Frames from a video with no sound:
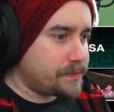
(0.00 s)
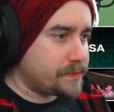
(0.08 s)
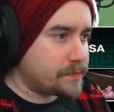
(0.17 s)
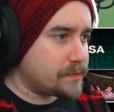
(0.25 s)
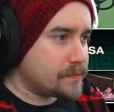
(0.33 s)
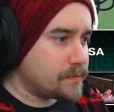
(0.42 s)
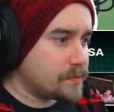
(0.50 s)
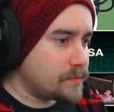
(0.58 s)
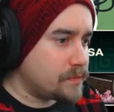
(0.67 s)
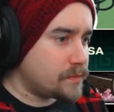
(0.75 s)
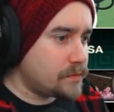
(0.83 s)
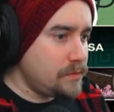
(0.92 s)

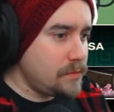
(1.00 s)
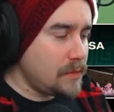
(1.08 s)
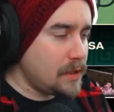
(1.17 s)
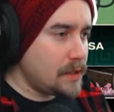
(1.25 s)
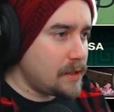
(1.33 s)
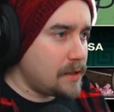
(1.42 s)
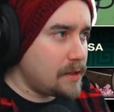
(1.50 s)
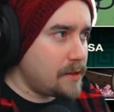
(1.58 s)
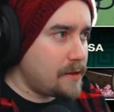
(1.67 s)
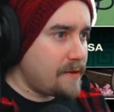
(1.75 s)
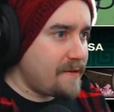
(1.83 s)
No one is speaking in this clip.